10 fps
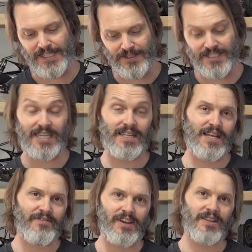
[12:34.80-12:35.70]
c'est
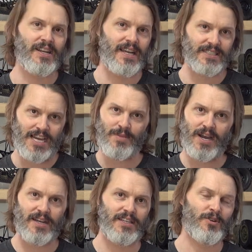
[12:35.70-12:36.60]
la vie. The next time
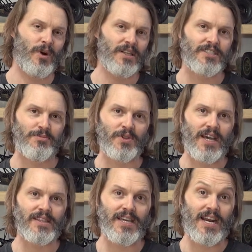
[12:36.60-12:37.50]
I need to run something
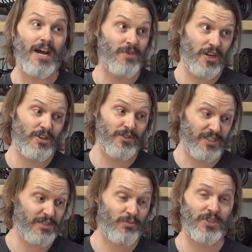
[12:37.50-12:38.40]
like that, I'm going to use
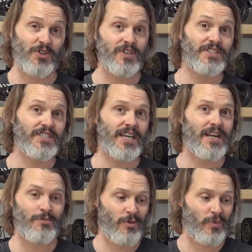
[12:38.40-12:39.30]
this printer instead.
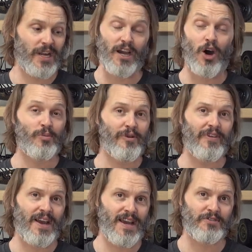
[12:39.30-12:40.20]
I'm going to bring it home if
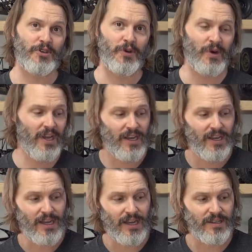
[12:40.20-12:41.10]
I have to.
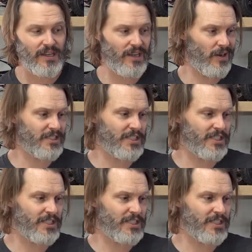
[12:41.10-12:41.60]
And it's a